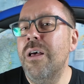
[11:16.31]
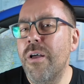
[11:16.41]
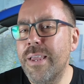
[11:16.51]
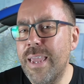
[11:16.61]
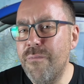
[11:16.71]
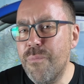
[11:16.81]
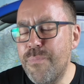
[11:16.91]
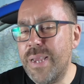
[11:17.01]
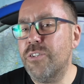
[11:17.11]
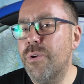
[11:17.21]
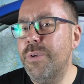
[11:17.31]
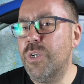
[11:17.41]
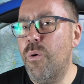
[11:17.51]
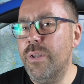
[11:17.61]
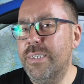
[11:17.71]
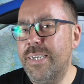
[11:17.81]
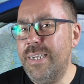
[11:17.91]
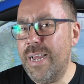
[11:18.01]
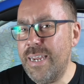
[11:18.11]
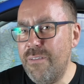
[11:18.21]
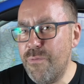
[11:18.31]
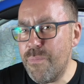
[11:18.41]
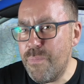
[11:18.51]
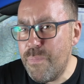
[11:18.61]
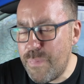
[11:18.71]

I could get even better image quality and even